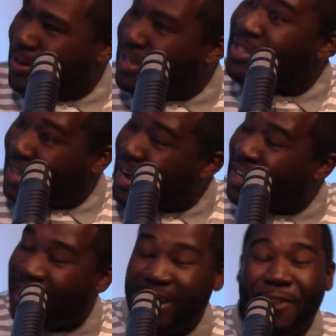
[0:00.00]

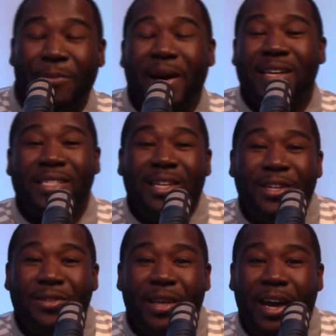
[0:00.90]
Exactly. Everybody's
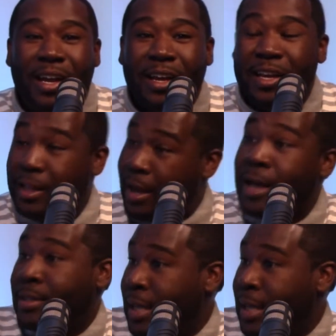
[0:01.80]
telling you that, as